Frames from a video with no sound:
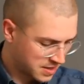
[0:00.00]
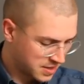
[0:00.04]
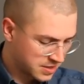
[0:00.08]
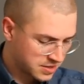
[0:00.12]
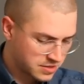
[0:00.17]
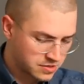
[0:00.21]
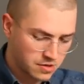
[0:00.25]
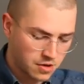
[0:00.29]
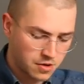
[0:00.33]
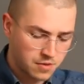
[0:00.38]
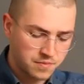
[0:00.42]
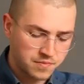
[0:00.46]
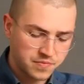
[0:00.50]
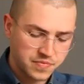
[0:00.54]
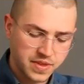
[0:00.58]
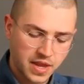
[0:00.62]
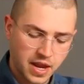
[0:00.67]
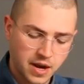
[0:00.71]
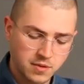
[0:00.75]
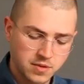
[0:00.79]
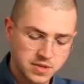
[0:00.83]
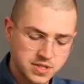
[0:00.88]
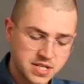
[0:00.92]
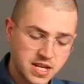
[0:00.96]
So
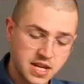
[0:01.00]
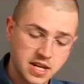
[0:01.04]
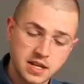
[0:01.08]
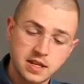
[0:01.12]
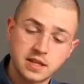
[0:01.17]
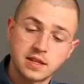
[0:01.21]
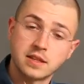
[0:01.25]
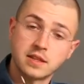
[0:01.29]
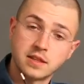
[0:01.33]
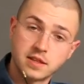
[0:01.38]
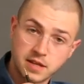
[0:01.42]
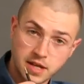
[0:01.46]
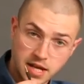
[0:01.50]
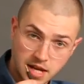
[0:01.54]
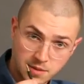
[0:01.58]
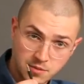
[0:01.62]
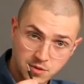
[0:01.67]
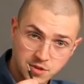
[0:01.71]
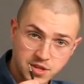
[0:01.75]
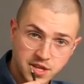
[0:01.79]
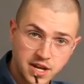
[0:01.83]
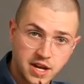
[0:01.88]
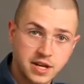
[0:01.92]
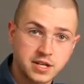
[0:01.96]
I would take the
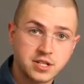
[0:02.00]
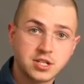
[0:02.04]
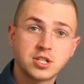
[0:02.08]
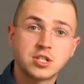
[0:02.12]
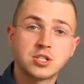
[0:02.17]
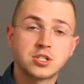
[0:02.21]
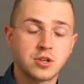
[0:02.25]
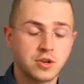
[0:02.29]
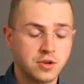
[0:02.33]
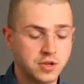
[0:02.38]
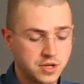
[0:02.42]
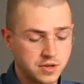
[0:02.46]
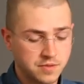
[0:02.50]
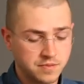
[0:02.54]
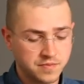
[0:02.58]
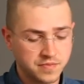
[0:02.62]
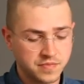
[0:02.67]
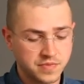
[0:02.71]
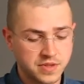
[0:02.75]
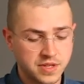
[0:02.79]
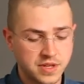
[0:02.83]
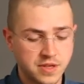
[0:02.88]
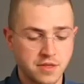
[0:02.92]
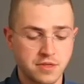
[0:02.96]
cable that I just showed you,
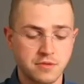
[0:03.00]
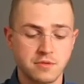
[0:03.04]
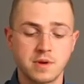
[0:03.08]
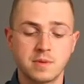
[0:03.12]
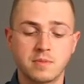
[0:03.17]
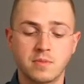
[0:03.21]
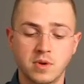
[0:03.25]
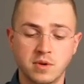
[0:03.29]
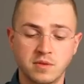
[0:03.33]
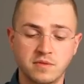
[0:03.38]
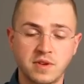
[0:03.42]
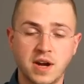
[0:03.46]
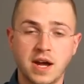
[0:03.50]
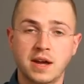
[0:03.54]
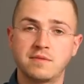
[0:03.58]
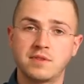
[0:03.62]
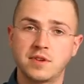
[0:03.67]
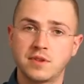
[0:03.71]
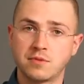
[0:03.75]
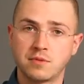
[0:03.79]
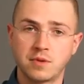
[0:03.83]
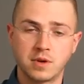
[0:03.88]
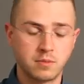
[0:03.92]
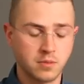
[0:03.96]
the 3.5
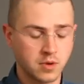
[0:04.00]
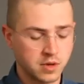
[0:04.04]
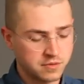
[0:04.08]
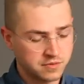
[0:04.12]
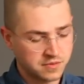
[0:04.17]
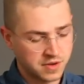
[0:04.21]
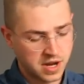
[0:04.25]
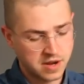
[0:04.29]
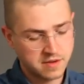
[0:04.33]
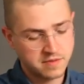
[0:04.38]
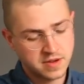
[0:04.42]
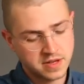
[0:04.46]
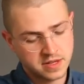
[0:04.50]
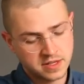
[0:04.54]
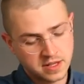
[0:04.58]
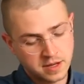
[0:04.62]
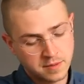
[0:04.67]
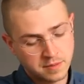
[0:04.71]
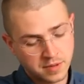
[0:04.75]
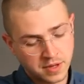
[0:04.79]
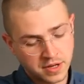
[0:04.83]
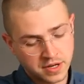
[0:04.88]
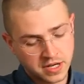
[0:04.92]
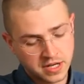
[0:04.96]
to 3.5, and
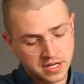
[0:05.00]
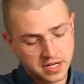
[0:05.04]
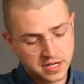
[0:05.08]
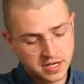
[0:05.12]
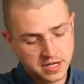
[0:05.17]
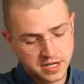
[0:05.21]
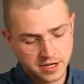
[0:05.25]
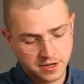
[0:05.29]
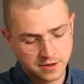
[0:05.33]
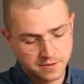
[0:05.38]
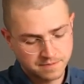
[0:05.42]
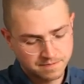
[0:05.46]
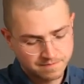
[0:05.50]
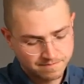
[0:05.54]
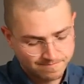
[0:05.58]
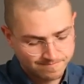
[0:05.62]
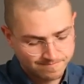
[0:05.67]
then plug it into here,